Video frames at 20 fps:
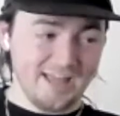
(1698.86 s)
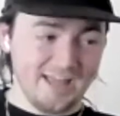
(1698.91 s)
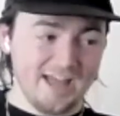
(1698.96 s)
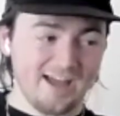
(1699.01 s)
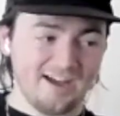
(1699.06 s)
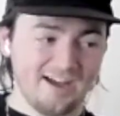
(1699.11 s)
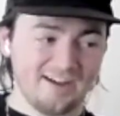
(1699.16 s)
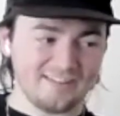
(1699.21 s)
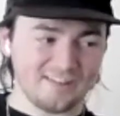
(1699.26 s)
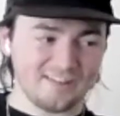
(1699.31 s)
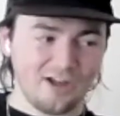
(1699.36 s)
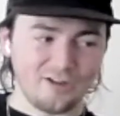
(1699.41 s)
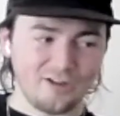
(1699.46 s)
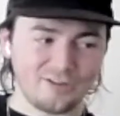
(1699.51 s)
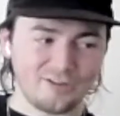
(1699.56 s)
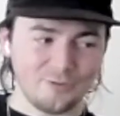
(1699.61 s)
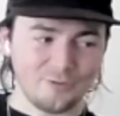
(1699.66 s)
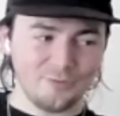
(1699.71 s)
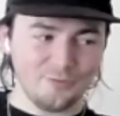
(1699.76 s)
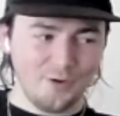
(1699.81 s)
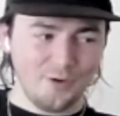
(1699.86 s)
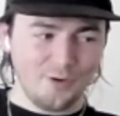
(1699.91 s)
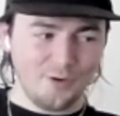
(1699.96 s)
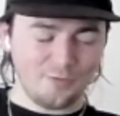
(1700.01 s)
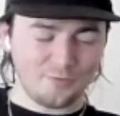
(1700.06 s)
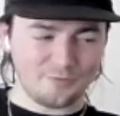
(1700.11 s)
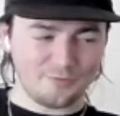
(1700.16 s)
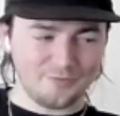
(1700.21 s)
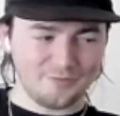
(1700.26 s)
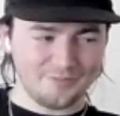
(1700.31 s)
I, I don't
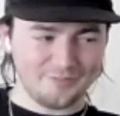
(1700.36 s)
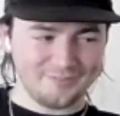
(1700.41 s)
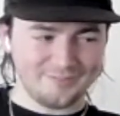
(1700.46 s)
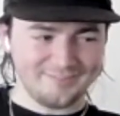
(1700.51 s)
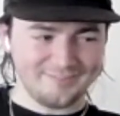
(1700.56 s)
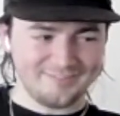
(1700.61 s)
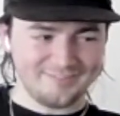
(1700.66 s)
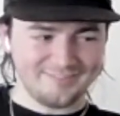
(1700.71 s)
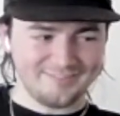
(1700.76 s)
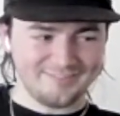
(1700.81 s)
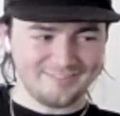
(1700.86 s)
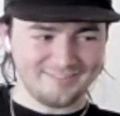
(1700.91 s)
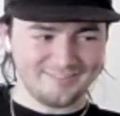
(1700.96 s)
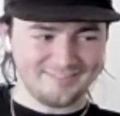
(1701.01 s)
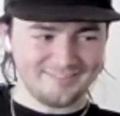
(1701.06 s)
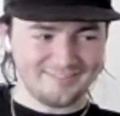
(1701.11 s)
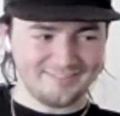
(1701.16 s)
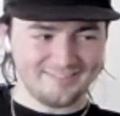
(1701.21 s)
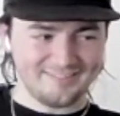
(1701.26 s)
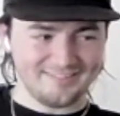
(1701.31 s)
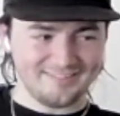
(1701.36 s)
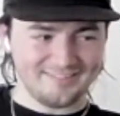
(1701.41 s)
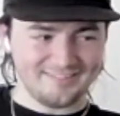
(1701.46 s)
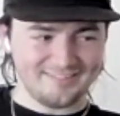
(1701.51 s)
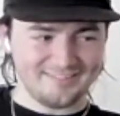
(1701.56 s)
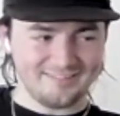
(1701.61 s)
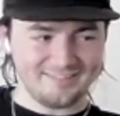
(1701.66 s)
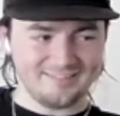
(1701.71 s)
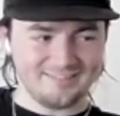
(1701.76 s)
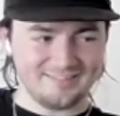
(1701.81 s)
often,
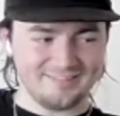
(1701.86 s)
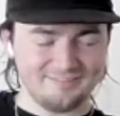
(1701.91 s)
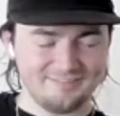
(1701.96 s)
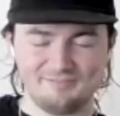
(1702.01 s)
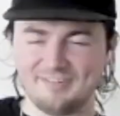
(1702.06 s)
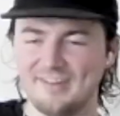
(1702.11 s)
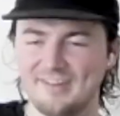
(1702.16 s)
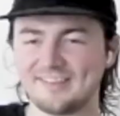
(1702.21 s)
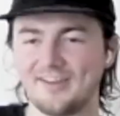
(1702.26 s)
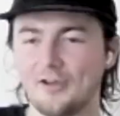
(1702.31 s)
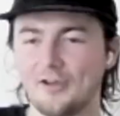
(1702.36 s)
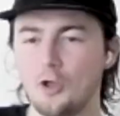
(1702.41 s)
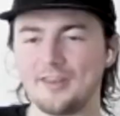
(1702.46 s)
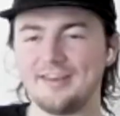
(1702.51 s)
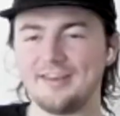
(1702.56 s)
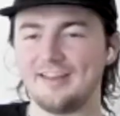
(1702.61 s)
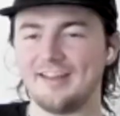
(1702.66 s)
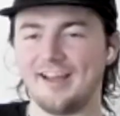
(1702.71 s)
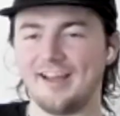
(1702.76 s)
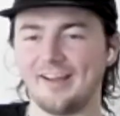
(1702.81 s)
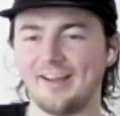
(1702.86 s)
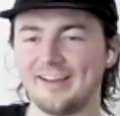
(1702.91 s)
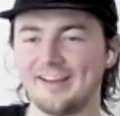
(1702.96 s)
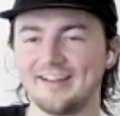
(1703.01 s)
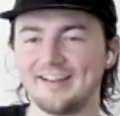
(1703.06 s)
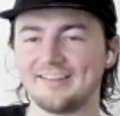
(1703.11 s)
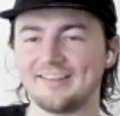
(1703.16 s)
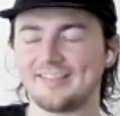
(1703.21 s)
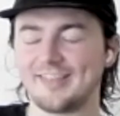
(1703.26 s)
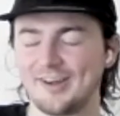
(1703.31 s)
in fact, I,
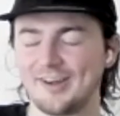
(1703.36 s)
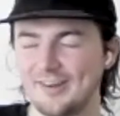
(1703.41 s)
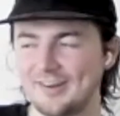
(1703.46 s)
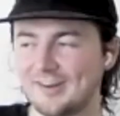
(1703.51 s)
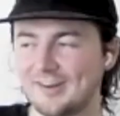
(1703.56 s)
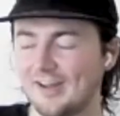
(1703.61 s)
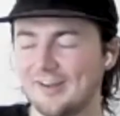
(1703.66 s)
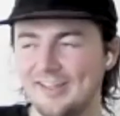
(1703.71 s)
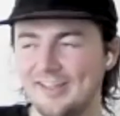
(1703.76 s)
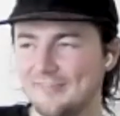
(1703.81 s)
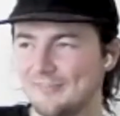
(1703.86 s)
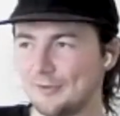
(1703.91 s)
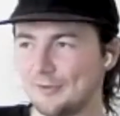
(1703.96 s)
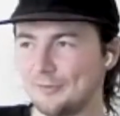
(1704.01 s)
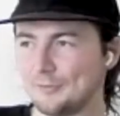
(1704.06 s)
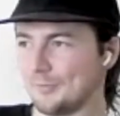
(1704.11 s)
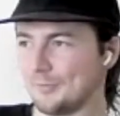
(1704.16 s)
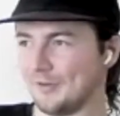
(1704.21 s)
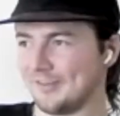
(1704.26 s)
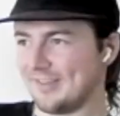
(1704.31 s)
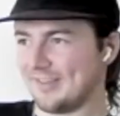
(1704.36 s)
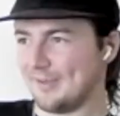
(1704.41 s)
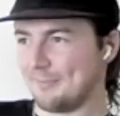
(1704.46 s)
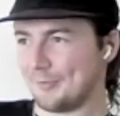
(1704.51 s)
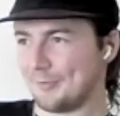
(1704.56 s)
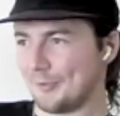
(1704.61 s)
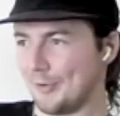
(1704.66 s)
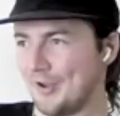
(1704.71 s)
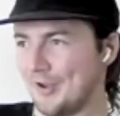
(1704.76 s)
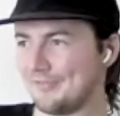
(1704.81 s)
I, I never lose my
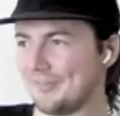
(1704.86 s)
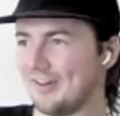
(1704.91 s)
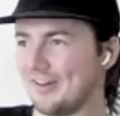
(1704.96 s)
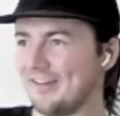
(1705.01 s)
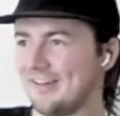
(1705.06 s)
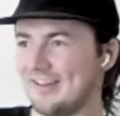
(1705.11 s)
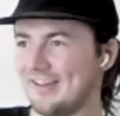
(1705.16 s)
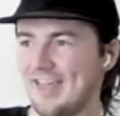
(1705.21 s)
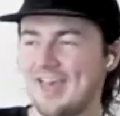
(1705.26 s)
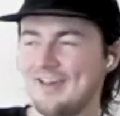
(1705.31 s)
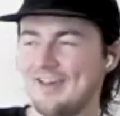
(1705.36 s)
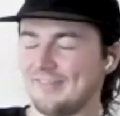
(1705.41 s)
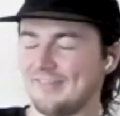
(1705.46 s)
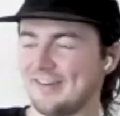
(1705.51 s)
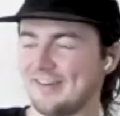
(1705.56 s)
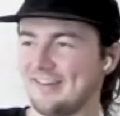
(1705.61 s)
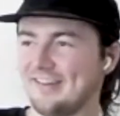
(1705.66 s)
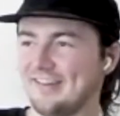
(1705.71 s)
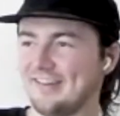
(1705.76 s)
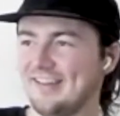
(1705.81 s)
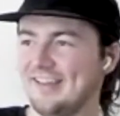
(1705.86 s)
temper ever, ever.